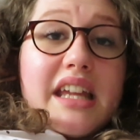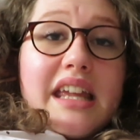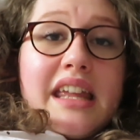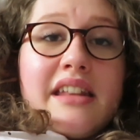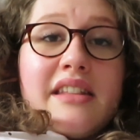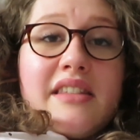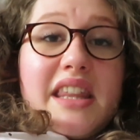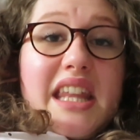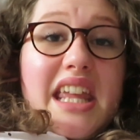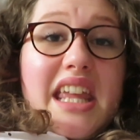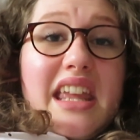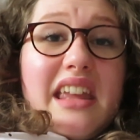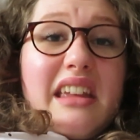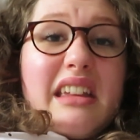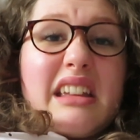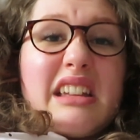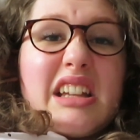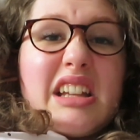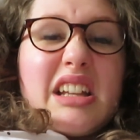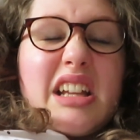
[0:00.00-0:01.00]
in the
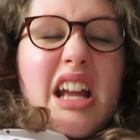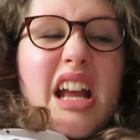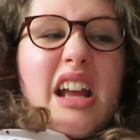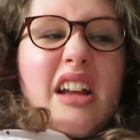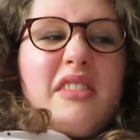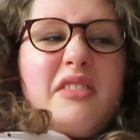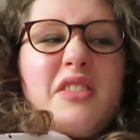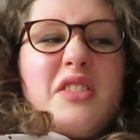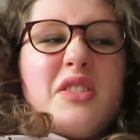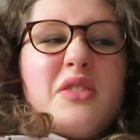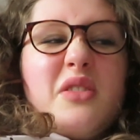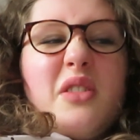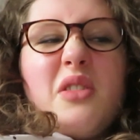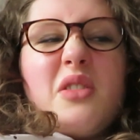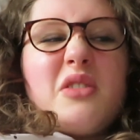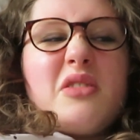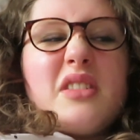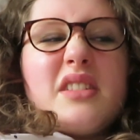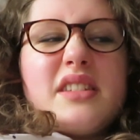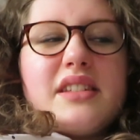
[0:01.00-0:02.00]

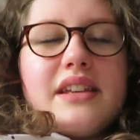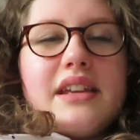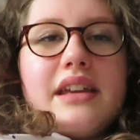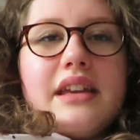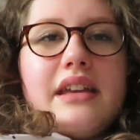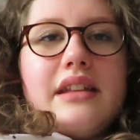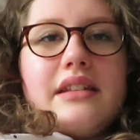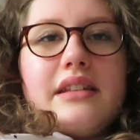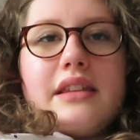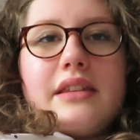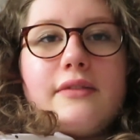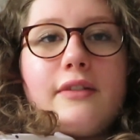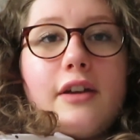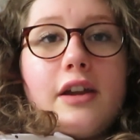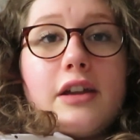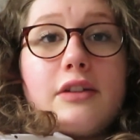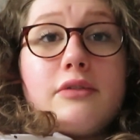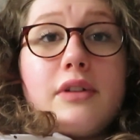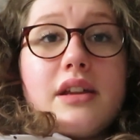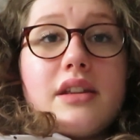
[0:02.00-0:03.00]
aristocracy and is
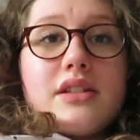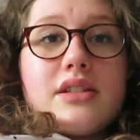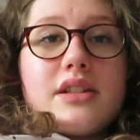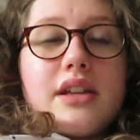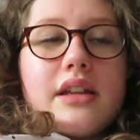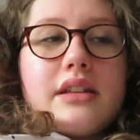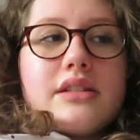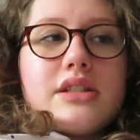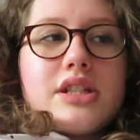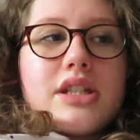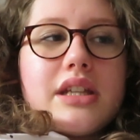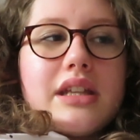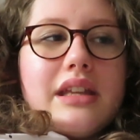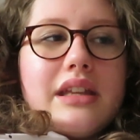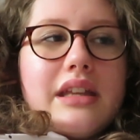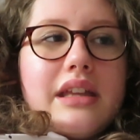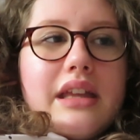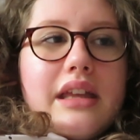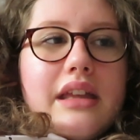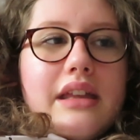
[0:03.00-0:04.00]
very rich, and
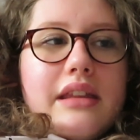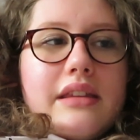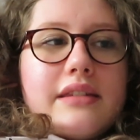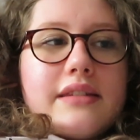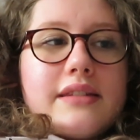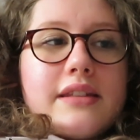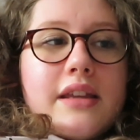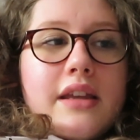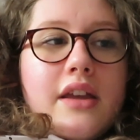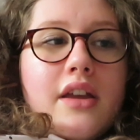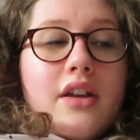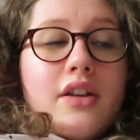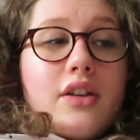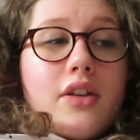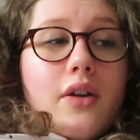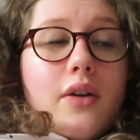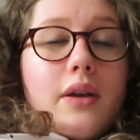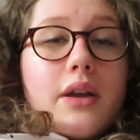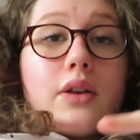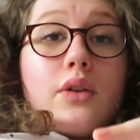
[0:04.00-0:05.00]
she is
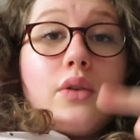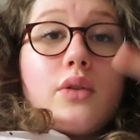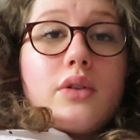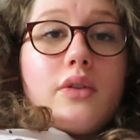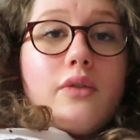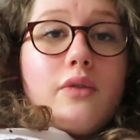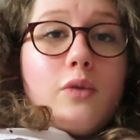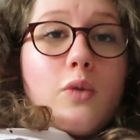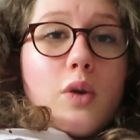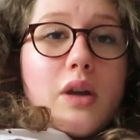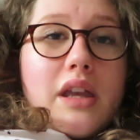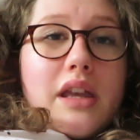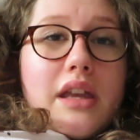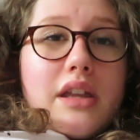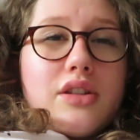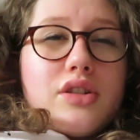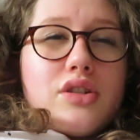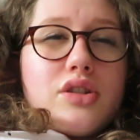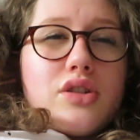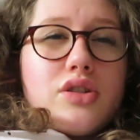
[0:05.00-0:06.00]
going on a
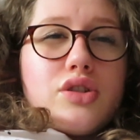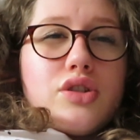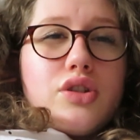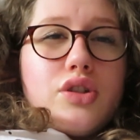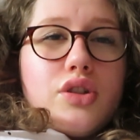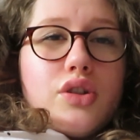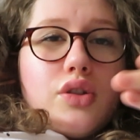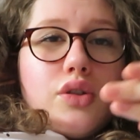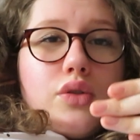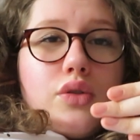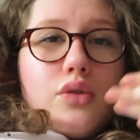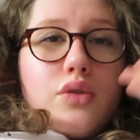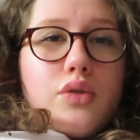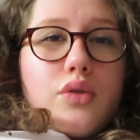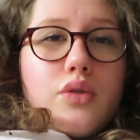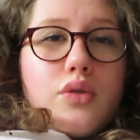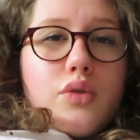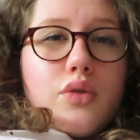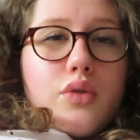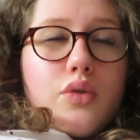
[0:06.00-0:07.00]
voyage
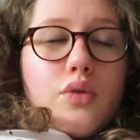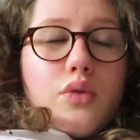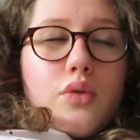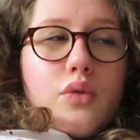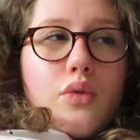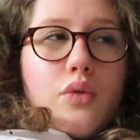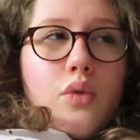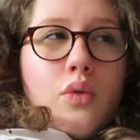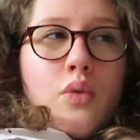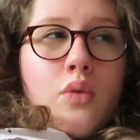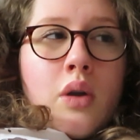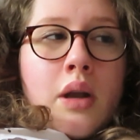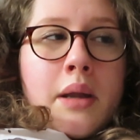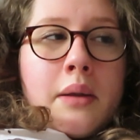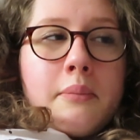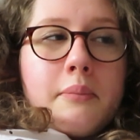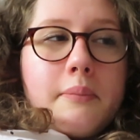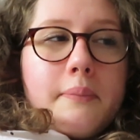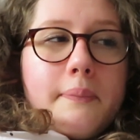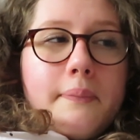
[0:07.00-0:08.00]
to
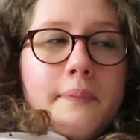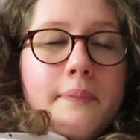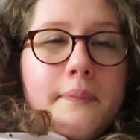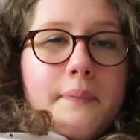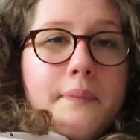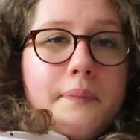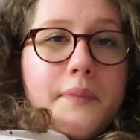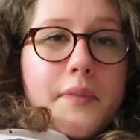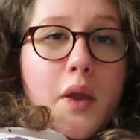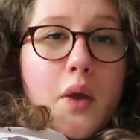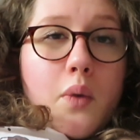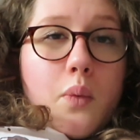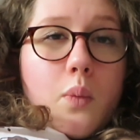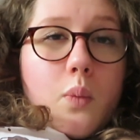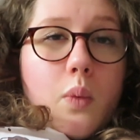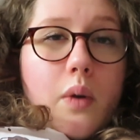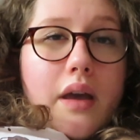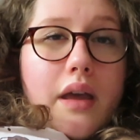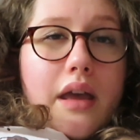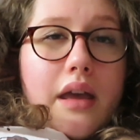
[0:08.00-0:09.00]

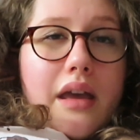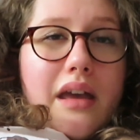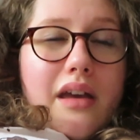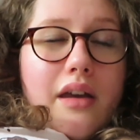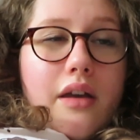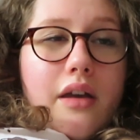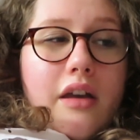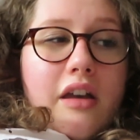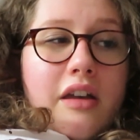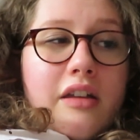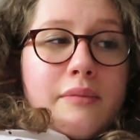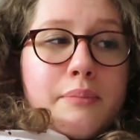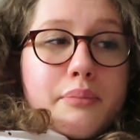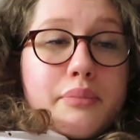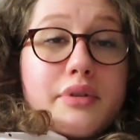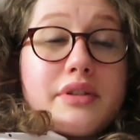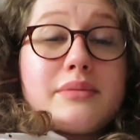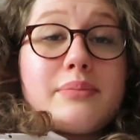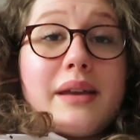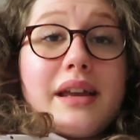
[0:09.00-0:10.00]
where her
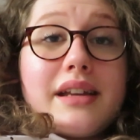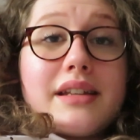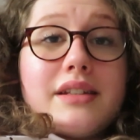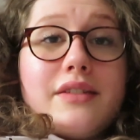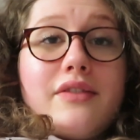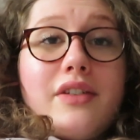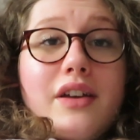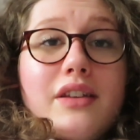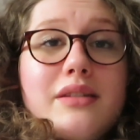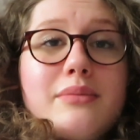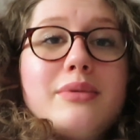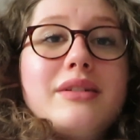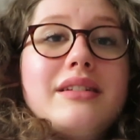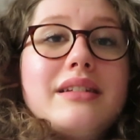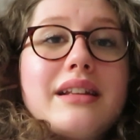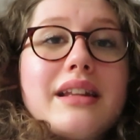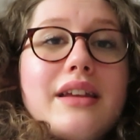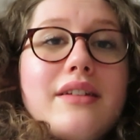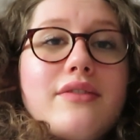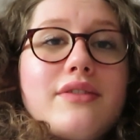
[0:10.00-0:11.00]
prospective
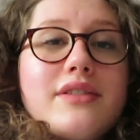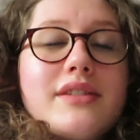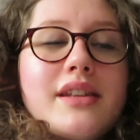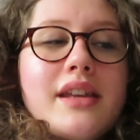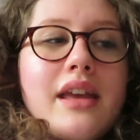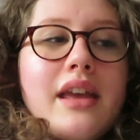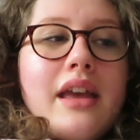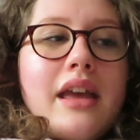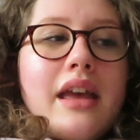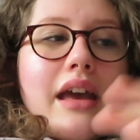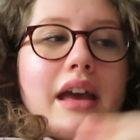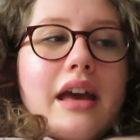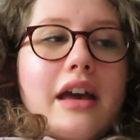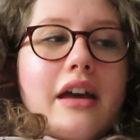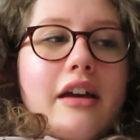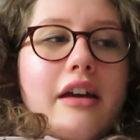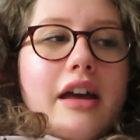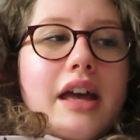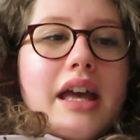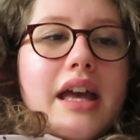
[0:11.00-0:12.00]
husband lives,
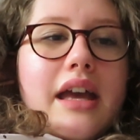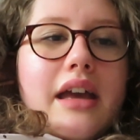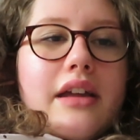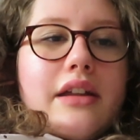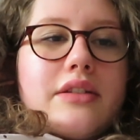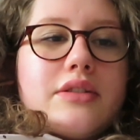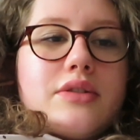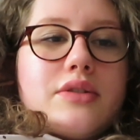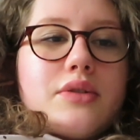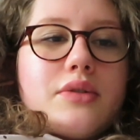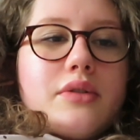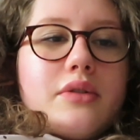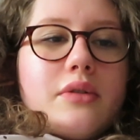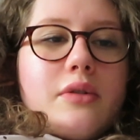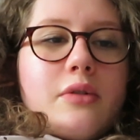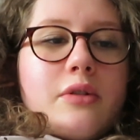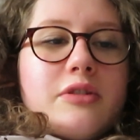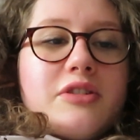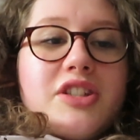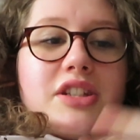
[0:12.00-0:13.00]
and
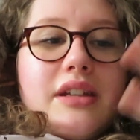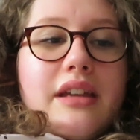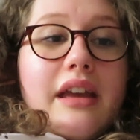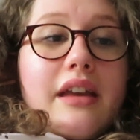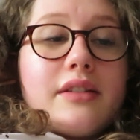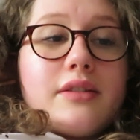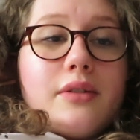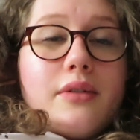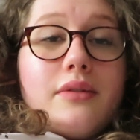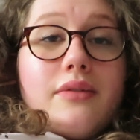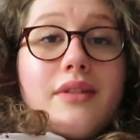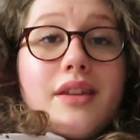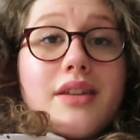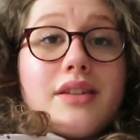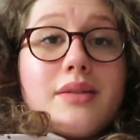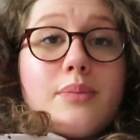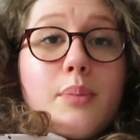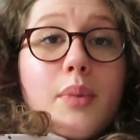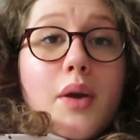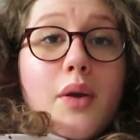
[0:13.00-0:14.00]
she gets on
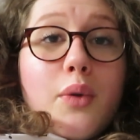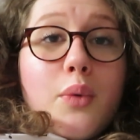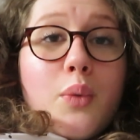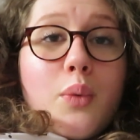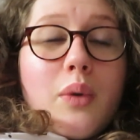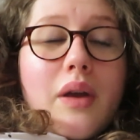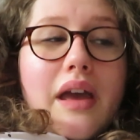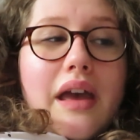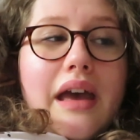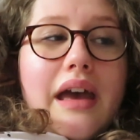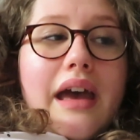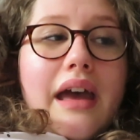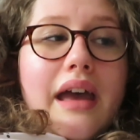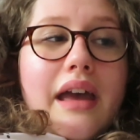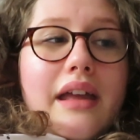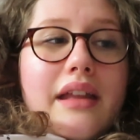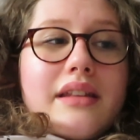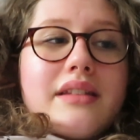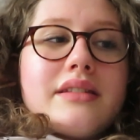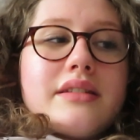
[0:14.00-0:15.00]
this boat,
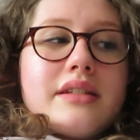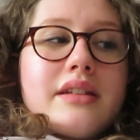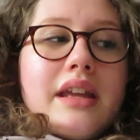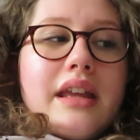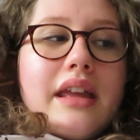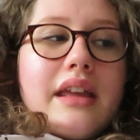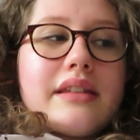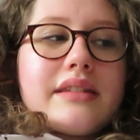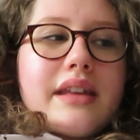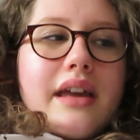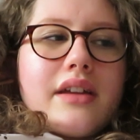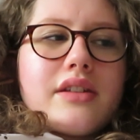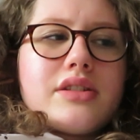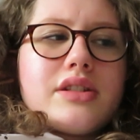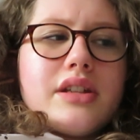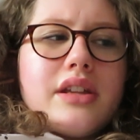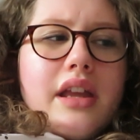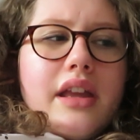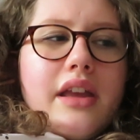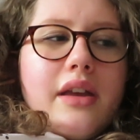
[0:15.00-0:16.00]
and it's
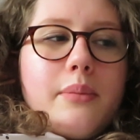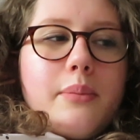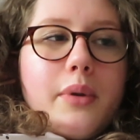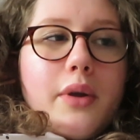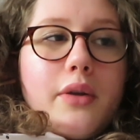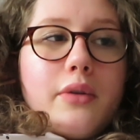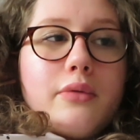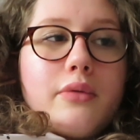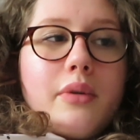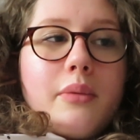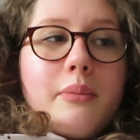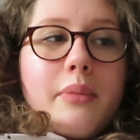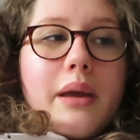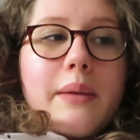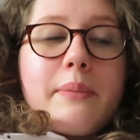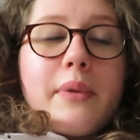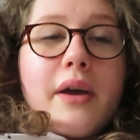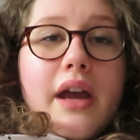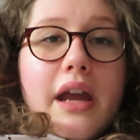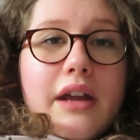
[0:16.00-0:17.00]
actually a boat run
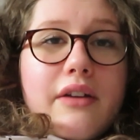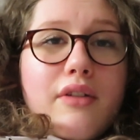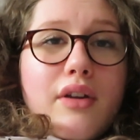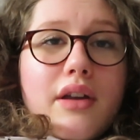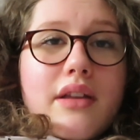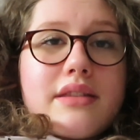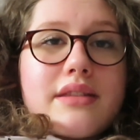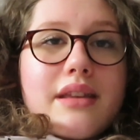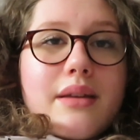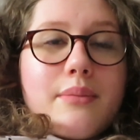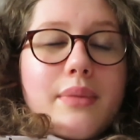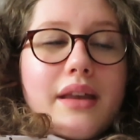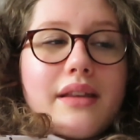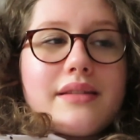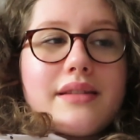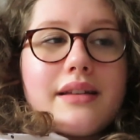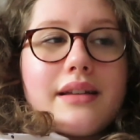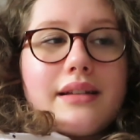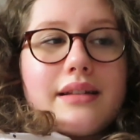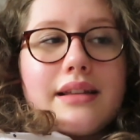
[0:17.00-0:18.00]
by pirates, and
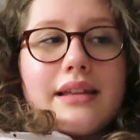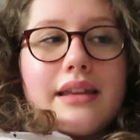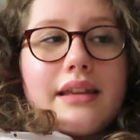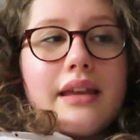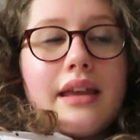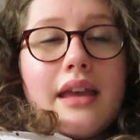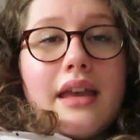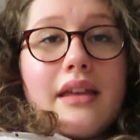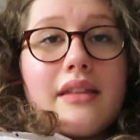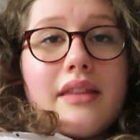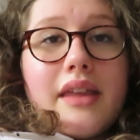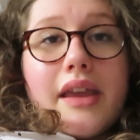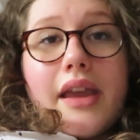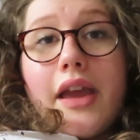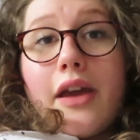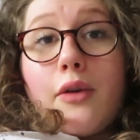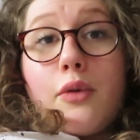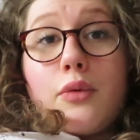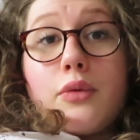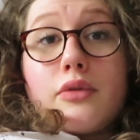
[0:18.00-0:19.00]
basically they
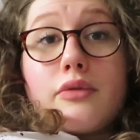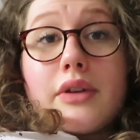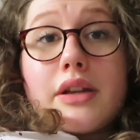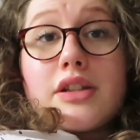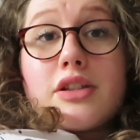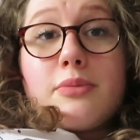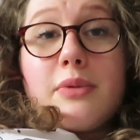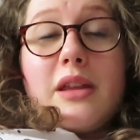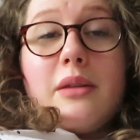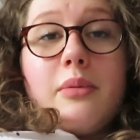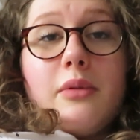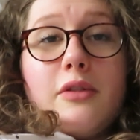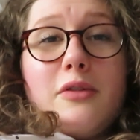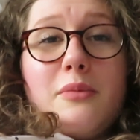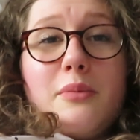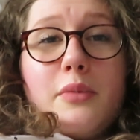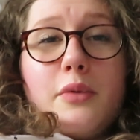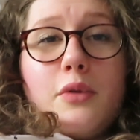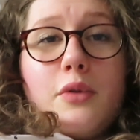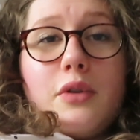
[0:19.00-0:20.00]
get all the rich people
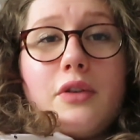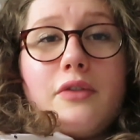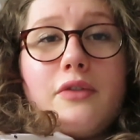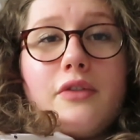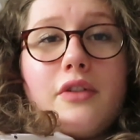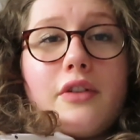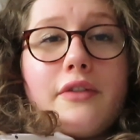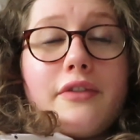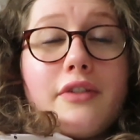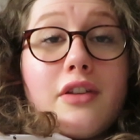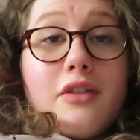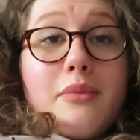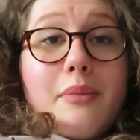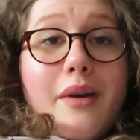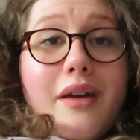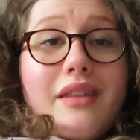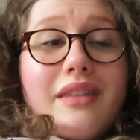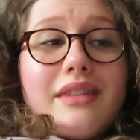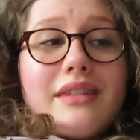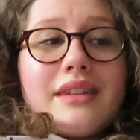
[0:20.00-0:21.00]
on board for a few
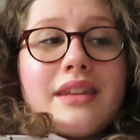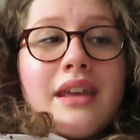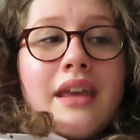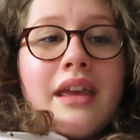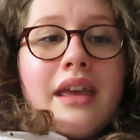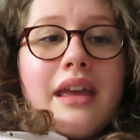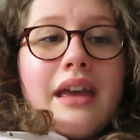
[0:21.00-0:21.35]
months,